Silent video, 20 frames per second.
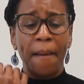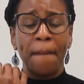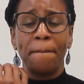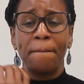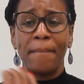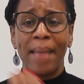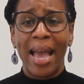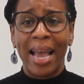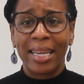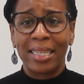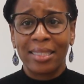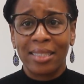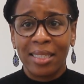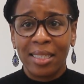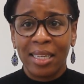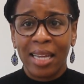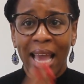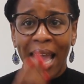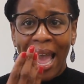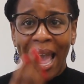
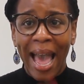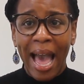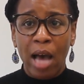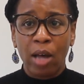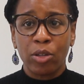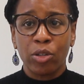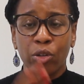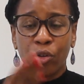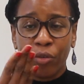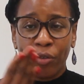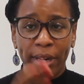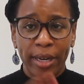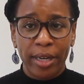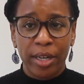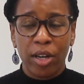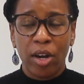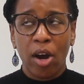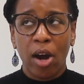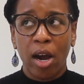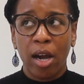Maxing out credit
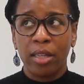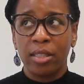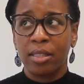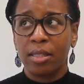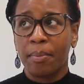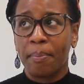cards.